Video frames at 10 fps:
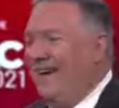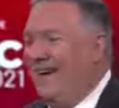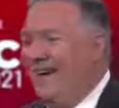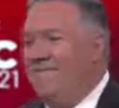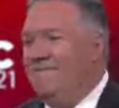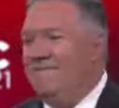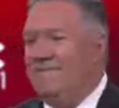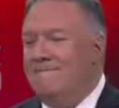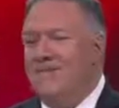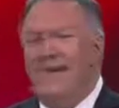
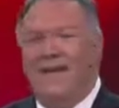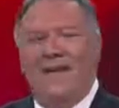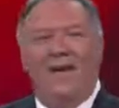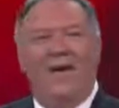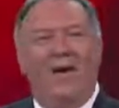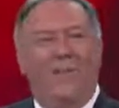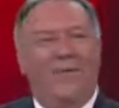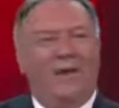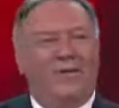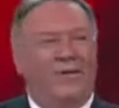Now
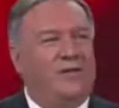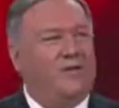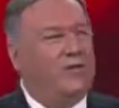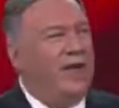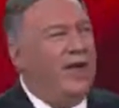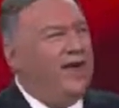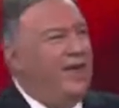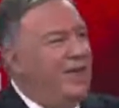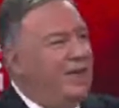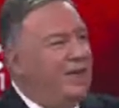I want to tell a little story. I
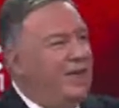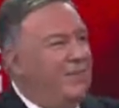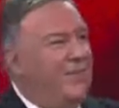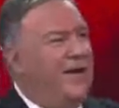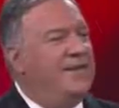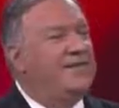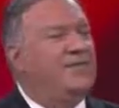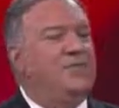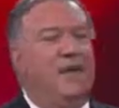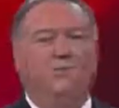think I come by this
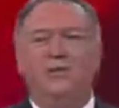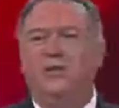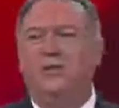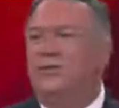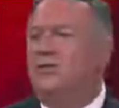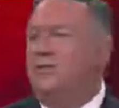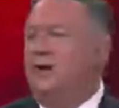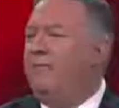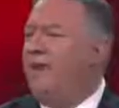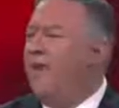disruption and shooting
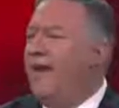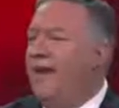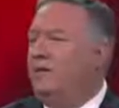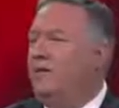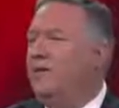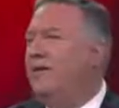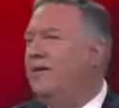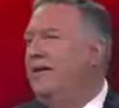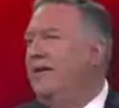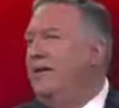straight very
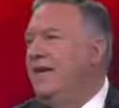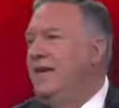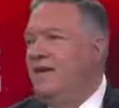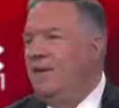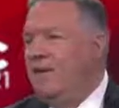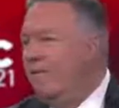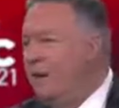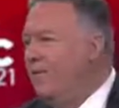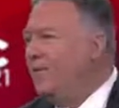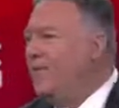naturally. And in the
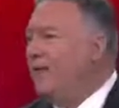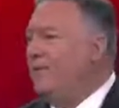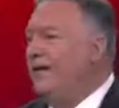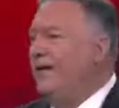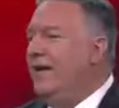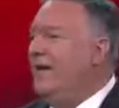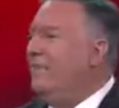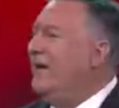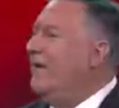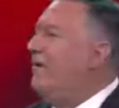Pompeo family,
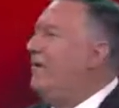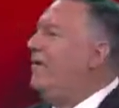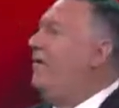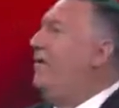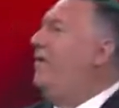I've been compared to